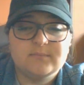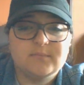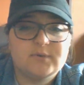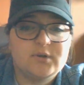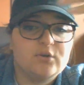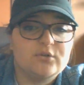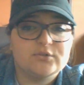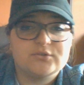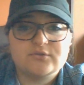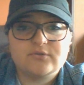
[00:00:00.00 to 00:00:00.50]

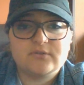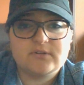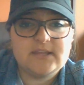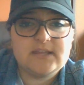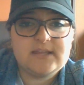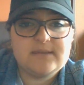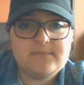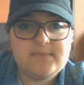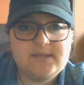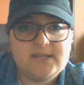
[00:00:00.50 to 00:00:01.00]

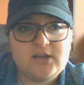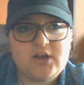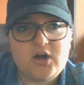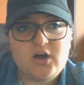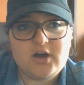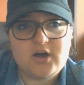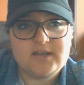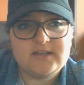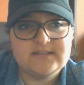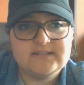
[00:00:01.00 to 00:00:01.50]
culturally,
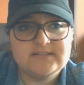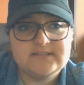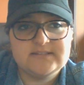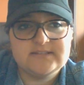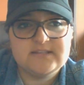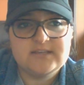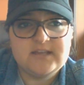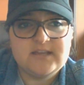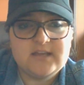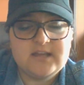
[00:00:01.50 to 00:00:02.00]
because
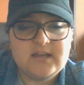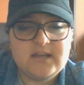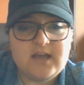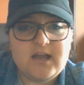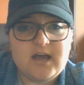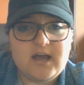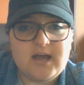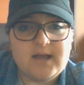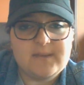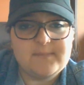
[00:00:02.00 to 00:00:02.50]

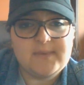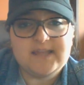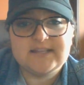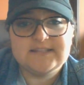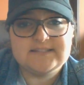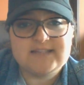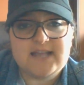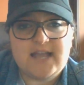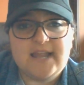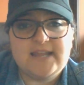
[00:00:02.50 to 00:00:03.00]

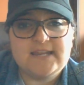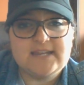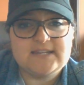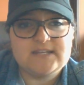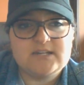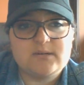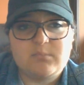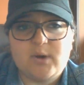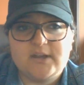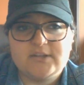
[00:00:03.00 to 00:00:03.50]
anxiety
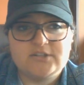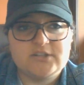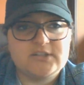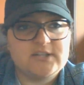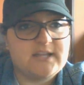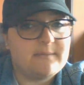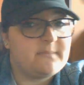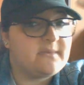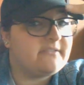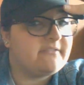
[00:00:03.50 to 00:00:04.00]
and depression
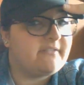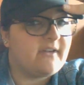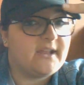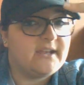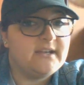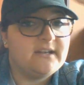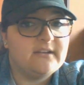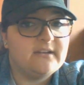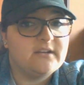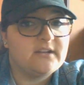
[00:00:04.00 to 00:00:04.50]
can be
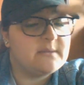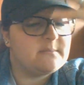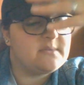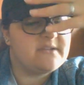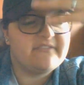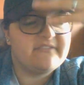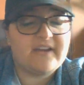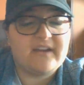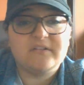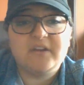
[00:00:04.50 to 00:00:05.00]

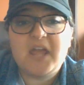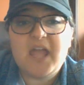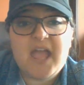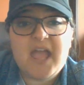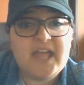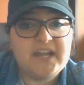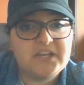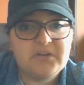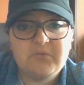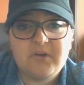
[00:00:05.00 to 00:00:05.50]
found
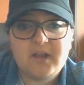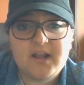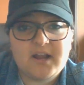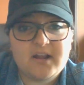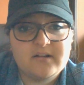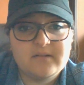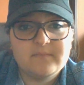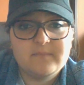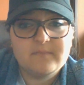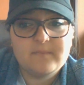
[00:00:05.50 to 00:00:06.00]
anywhere.